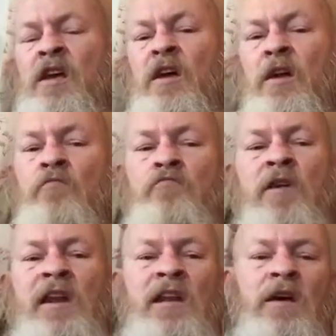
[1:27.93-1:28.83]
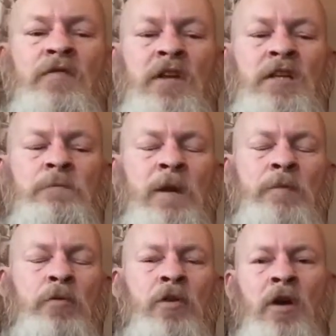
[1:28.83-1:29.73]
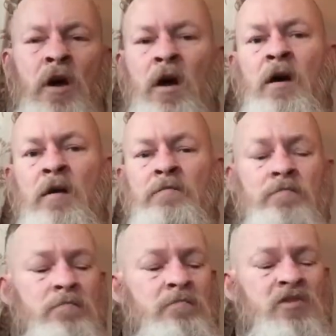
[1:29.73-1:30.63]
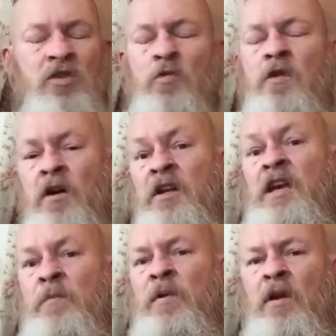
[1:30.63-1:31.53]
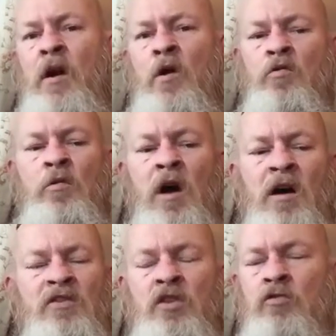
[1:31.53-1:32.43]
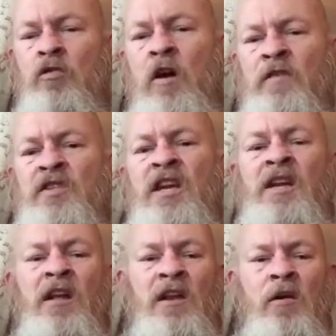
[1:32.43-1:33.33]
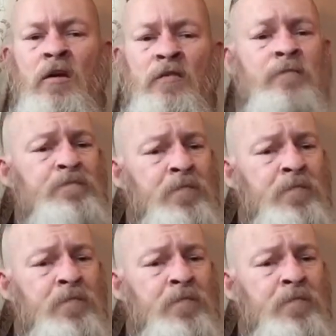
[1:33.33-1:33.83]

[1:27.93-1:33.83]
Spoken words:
And I'm really loving these people that are still kind of keeping the whole arts and crafts scene alive.